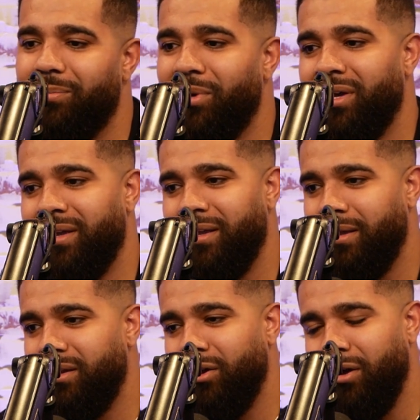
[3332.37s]
But,
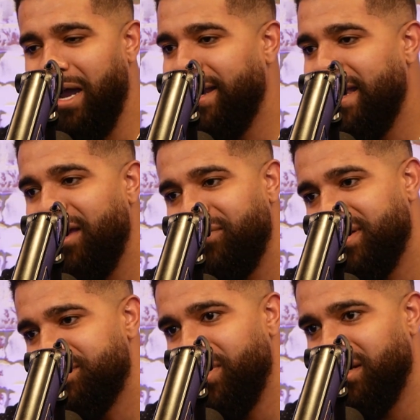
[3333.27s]
I didn't have
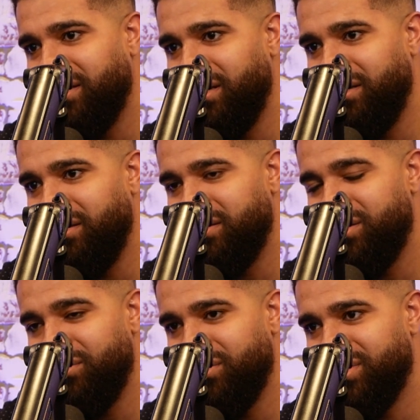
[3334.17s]
kids back then, too.